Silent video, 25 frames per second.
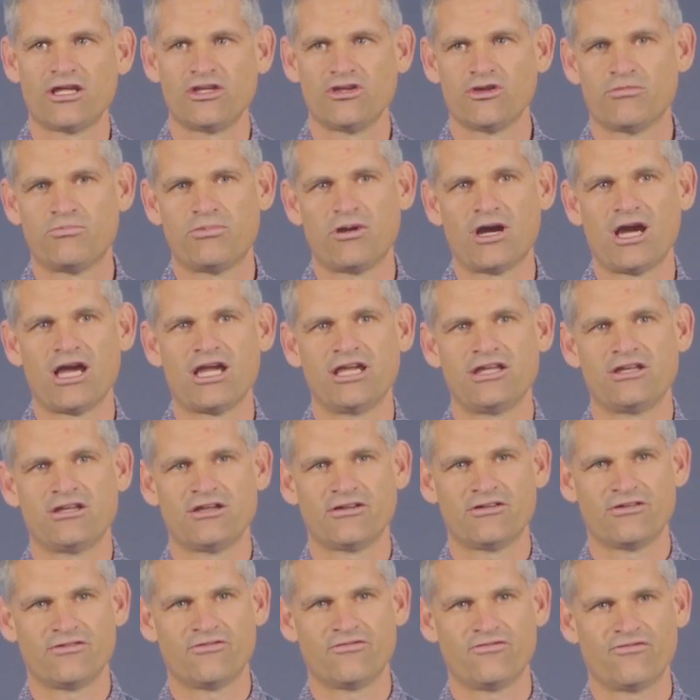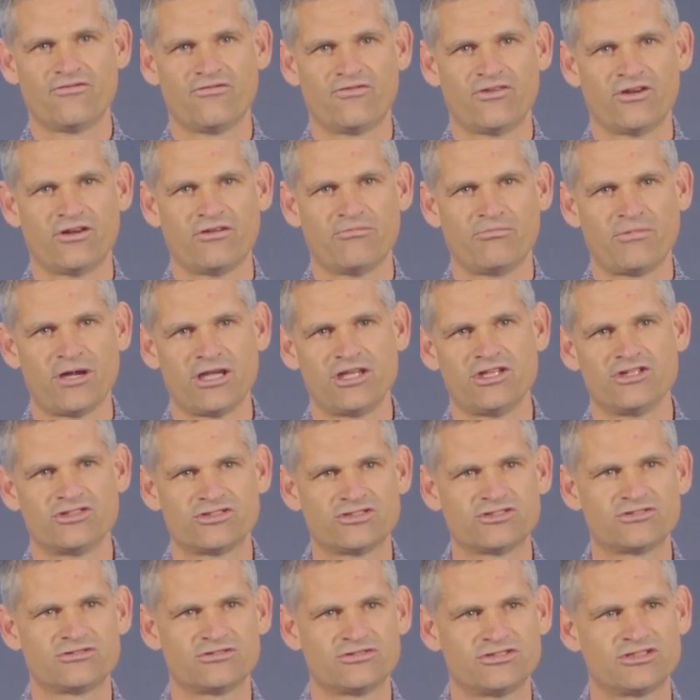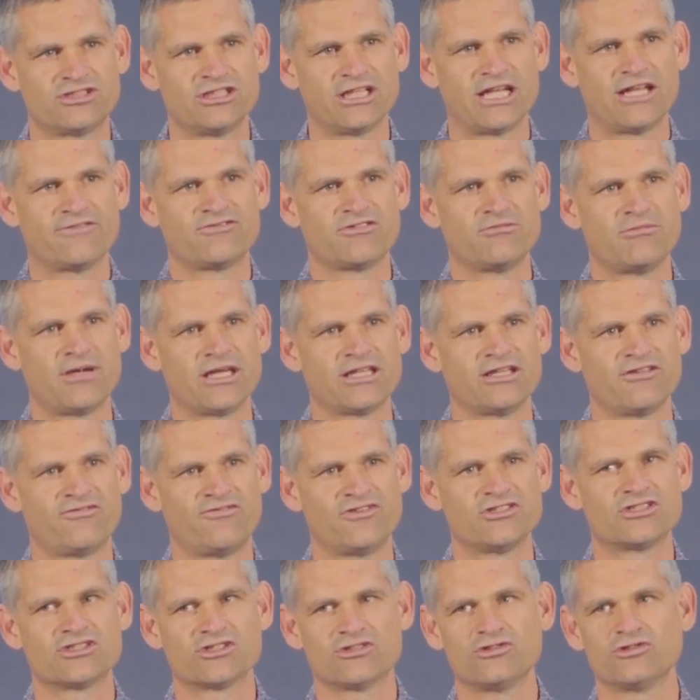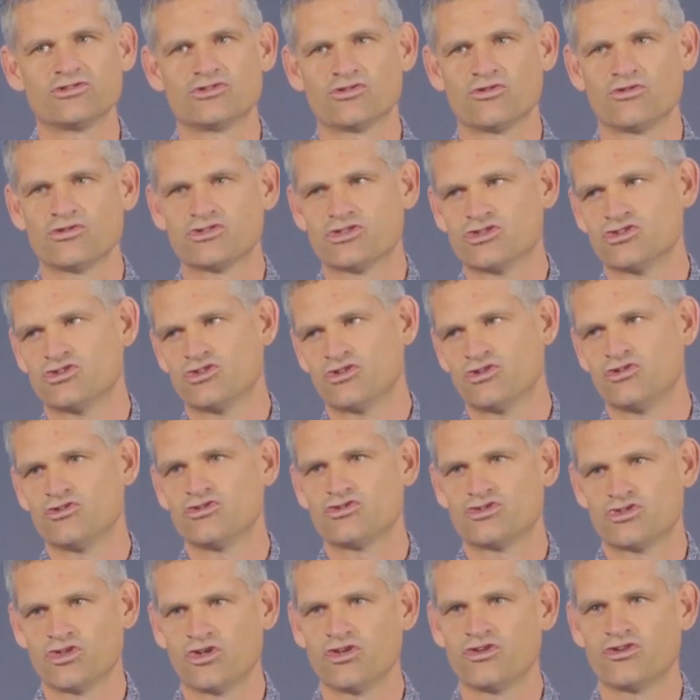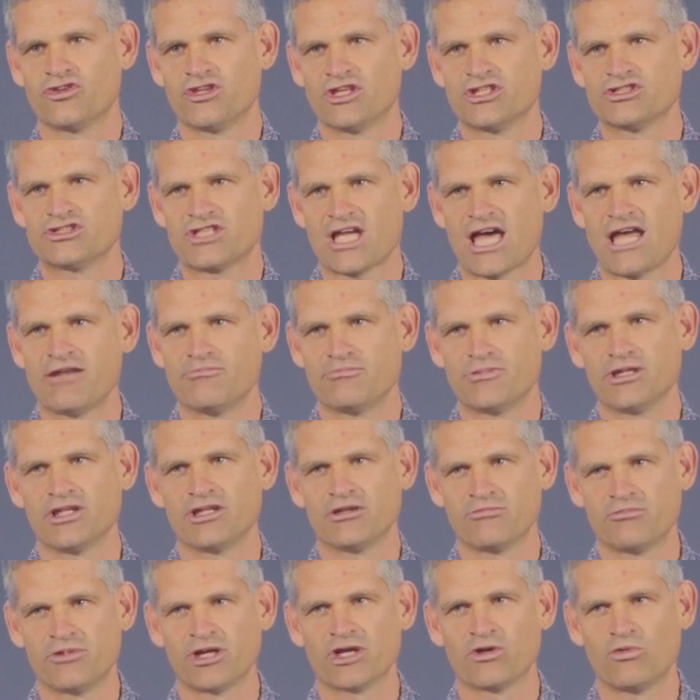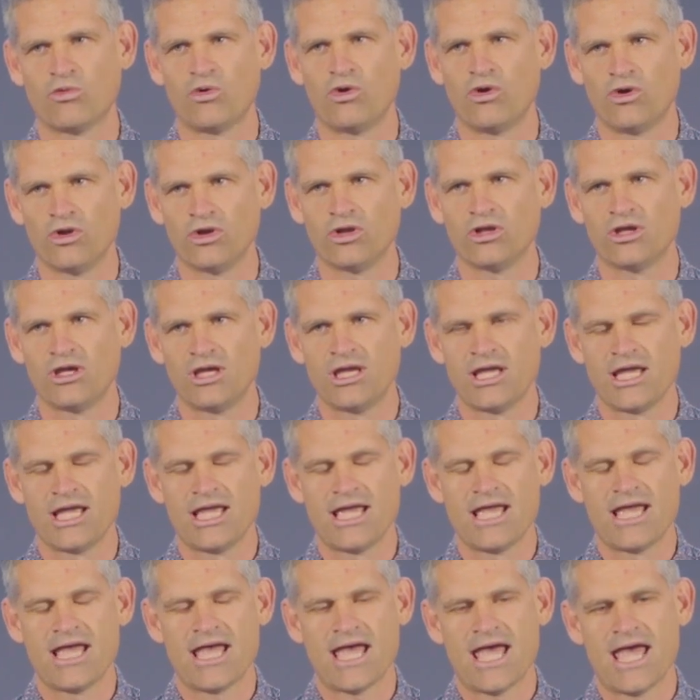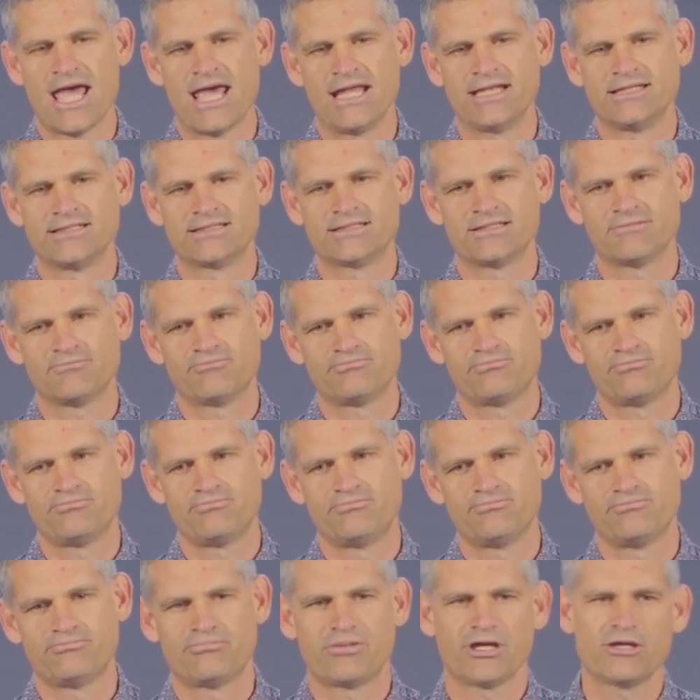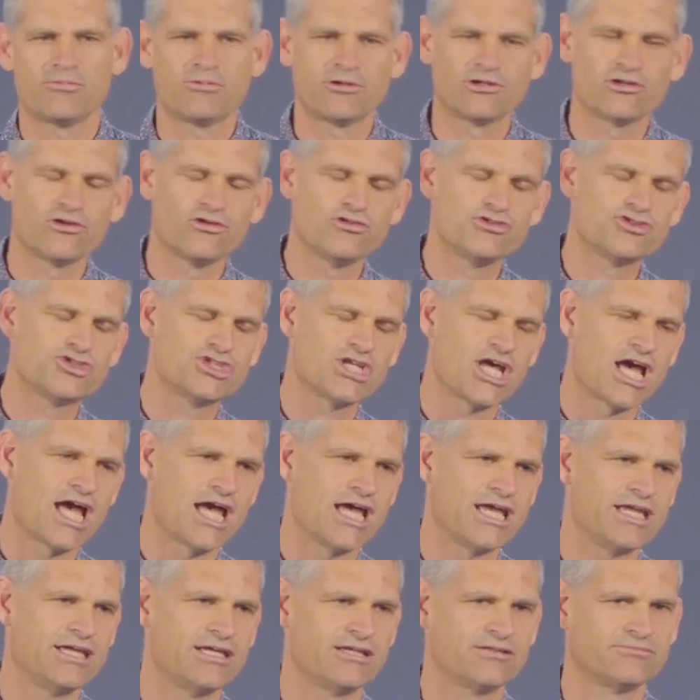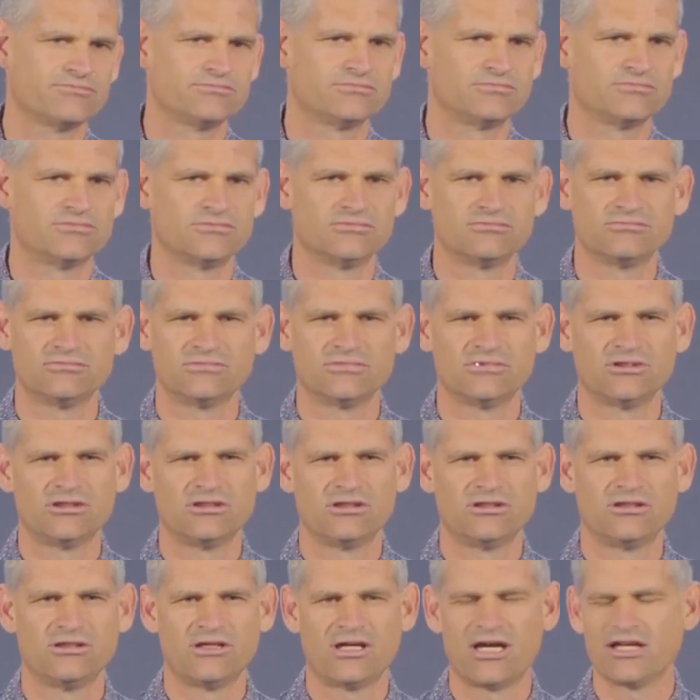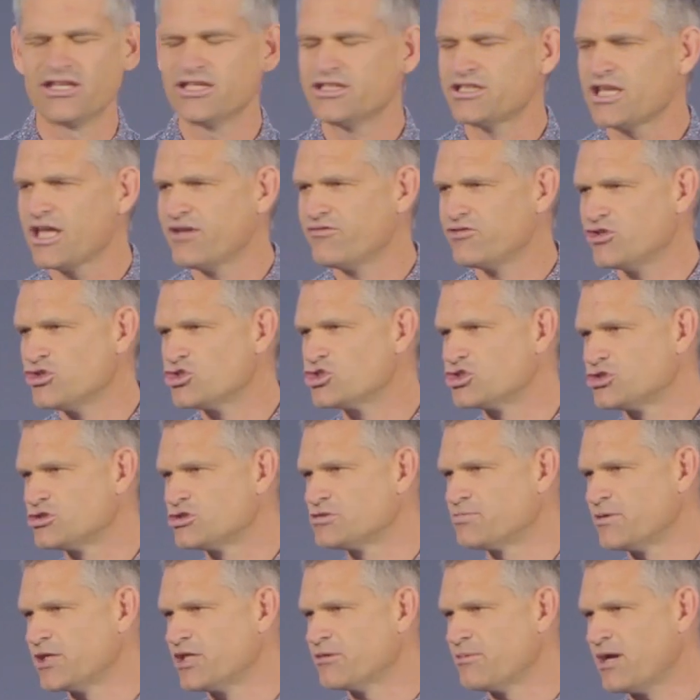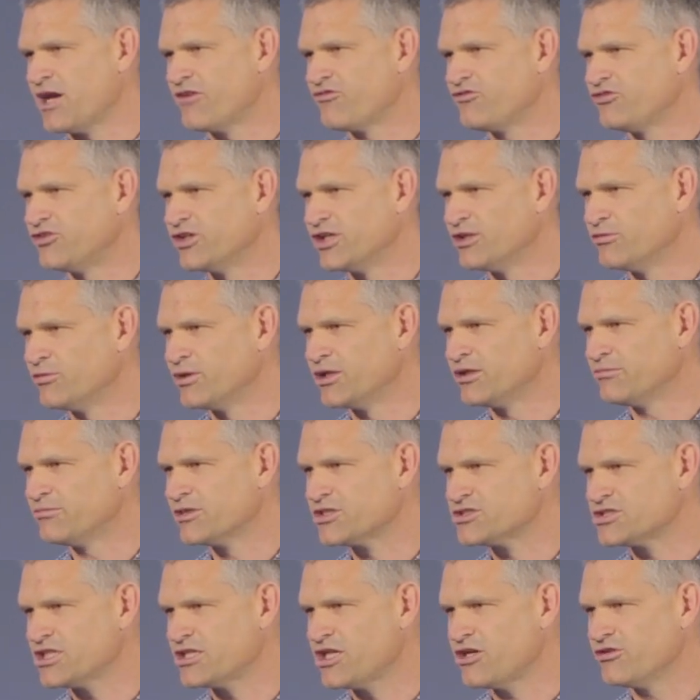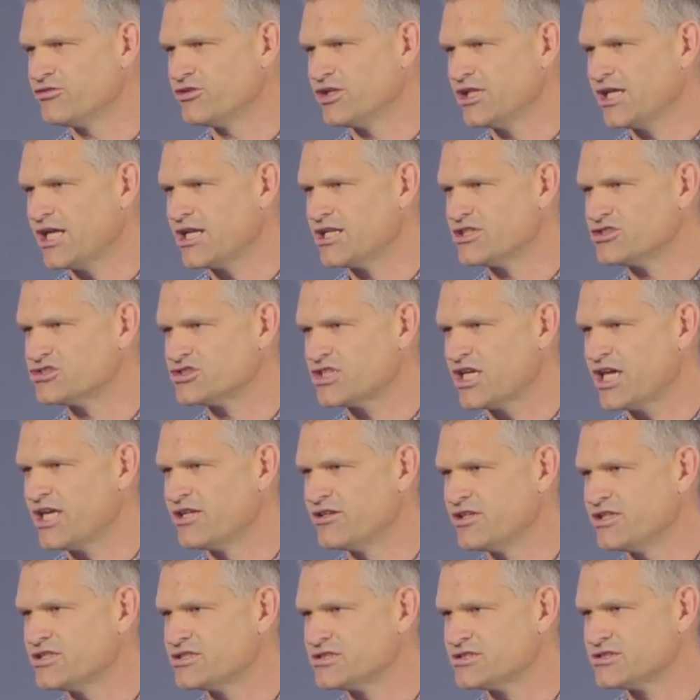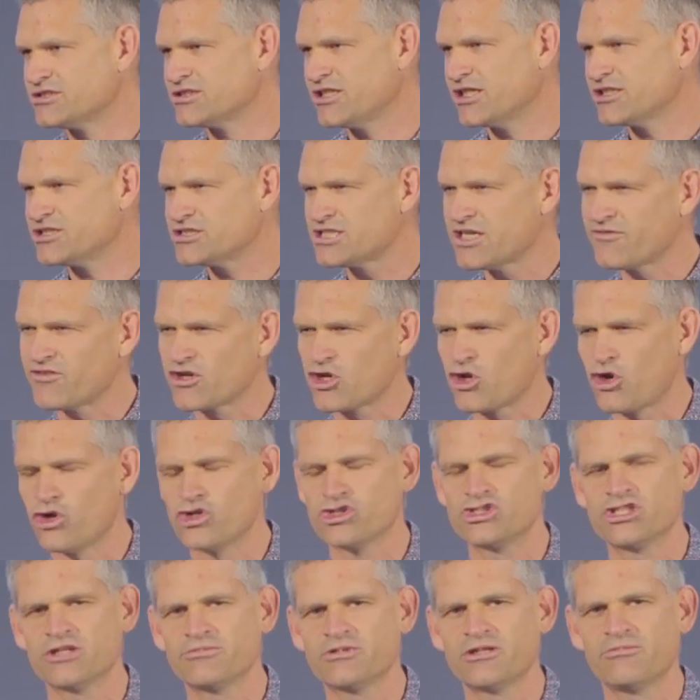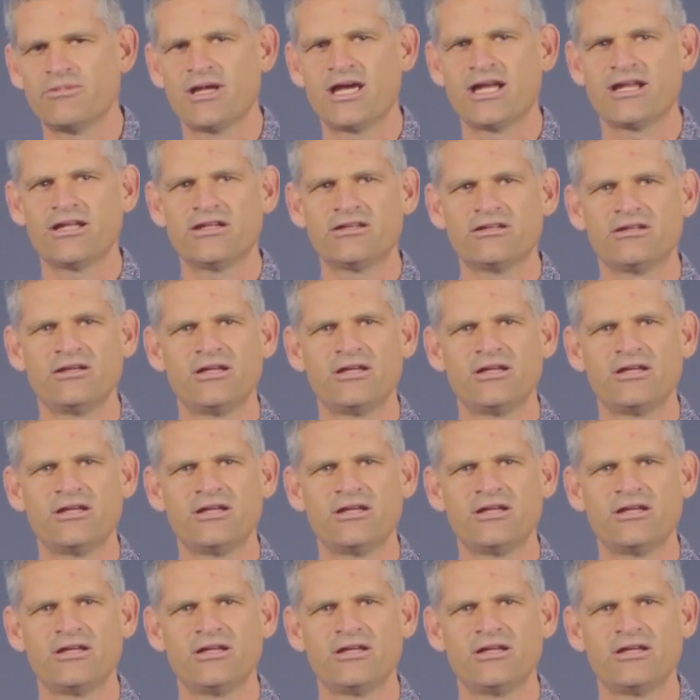you pray, but you still have to make the physical choices to do certain things to unbuild a brick wall. And people do say, I think, David, you should speak about free will because I don't really understand this. I just have a concept about it.